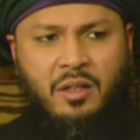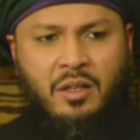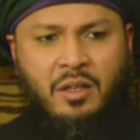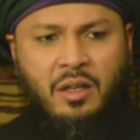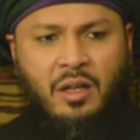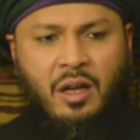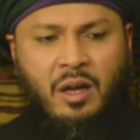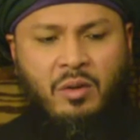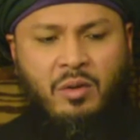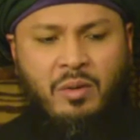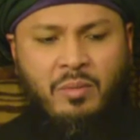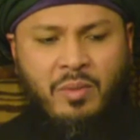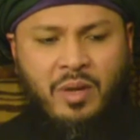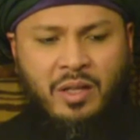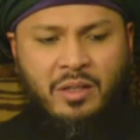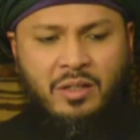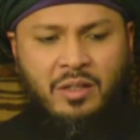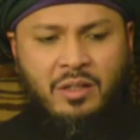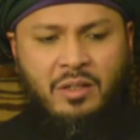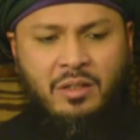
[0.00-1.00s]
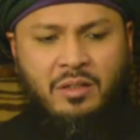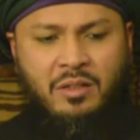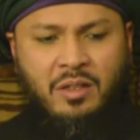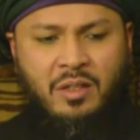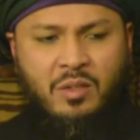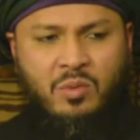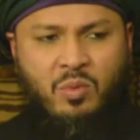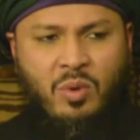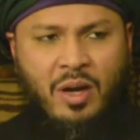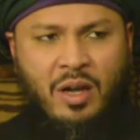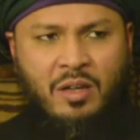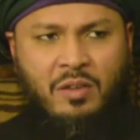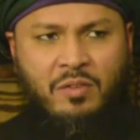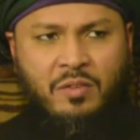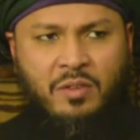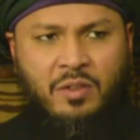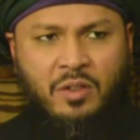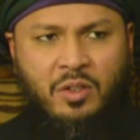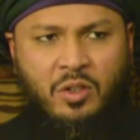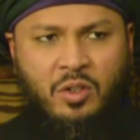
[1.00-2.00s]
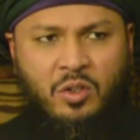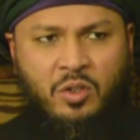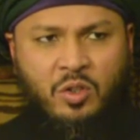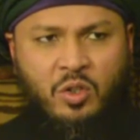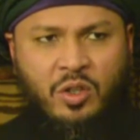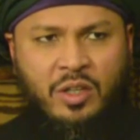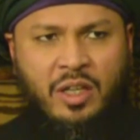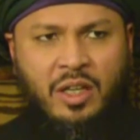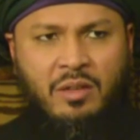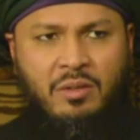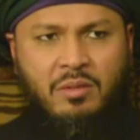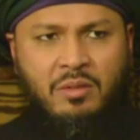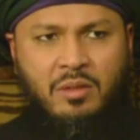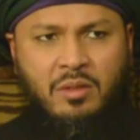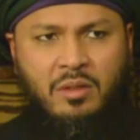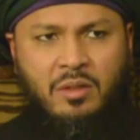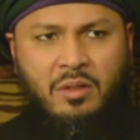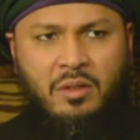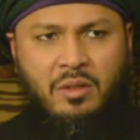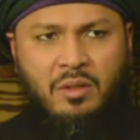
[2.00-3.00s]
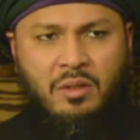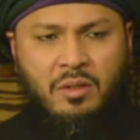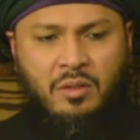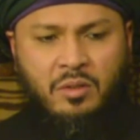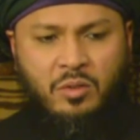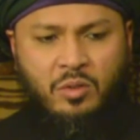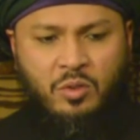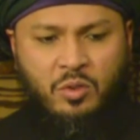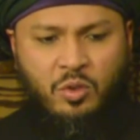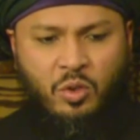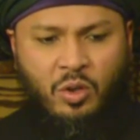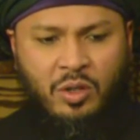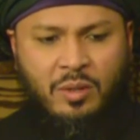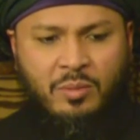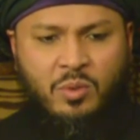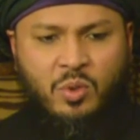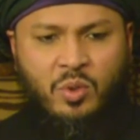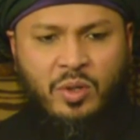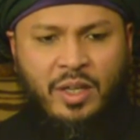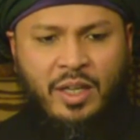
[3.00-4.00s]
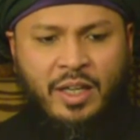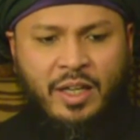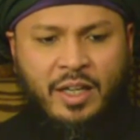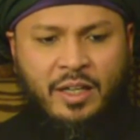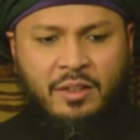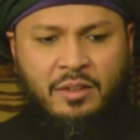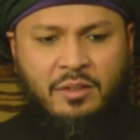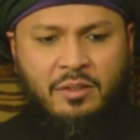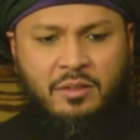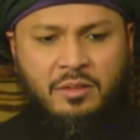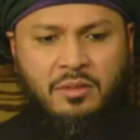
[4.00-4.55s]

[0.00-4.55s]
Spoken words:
our mother, his wife, took it, told him to eat it,